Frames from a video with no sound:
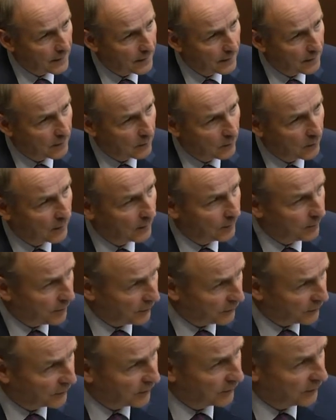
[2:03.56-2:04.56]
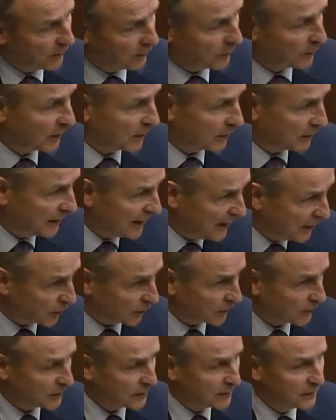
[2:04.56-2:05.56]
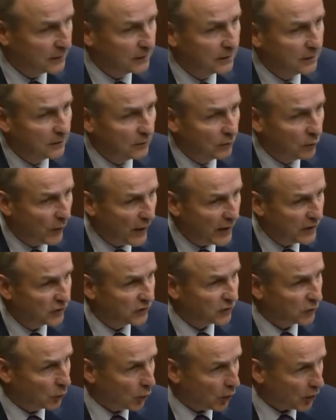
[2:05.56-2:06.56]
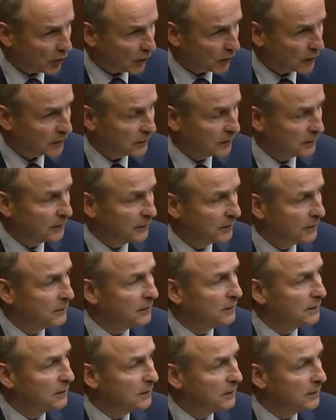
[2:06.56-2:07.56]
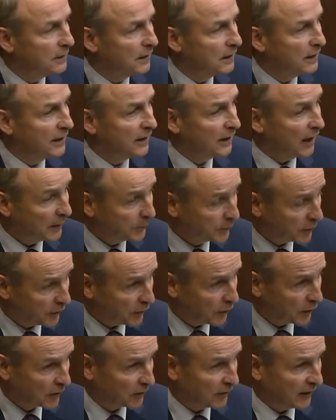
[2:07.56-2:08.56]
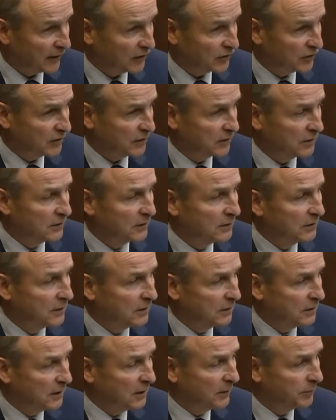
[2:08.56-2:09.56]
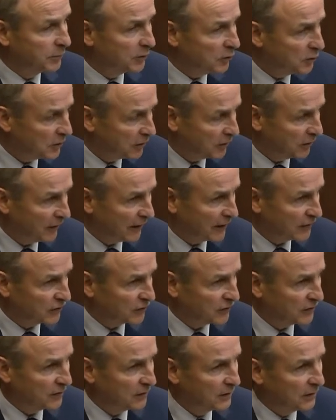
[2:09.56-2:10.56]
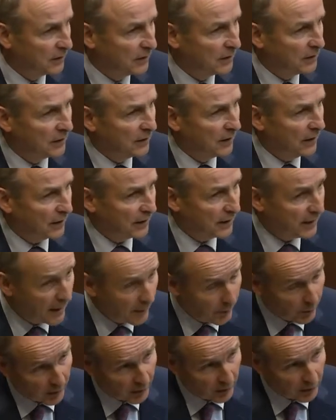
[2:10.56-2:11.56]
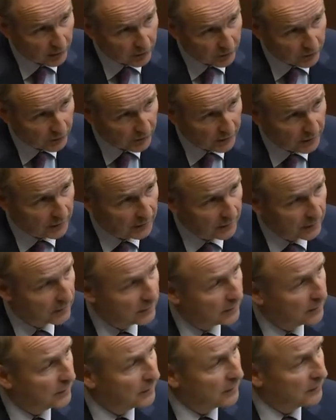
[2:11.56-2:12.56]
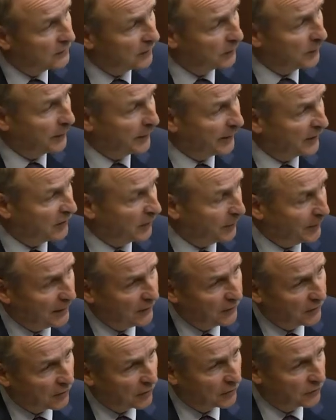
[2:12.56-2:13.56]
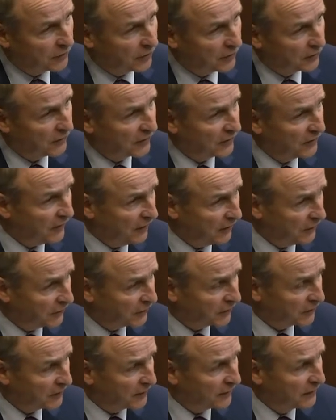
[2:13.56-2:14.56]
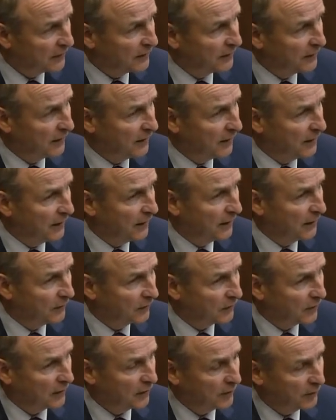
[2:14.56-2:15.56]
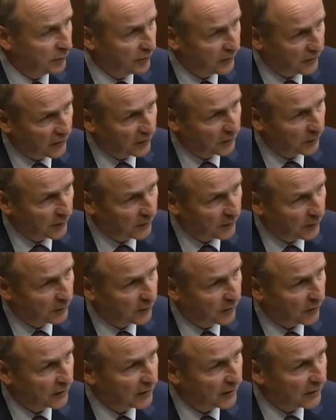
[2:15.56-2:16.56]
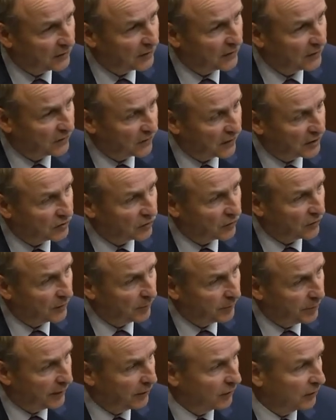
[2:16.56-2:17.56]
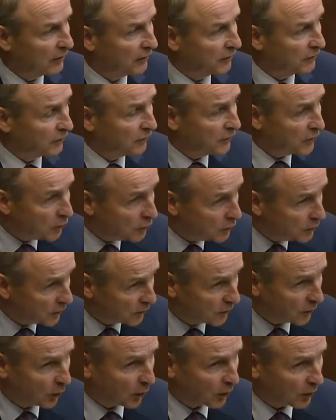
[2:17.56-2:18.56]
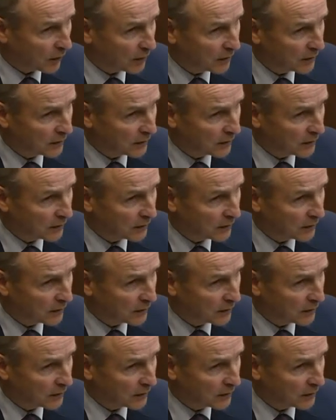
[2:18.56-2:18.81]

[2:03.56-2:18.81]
When a person or when a leader wages a war in an unprovoked fashion, in a brutal fashion, on a neighbouring country, simply because he believes the country doesn't exist and is kind of possessed by some sort of 19th century imperialist view of the world,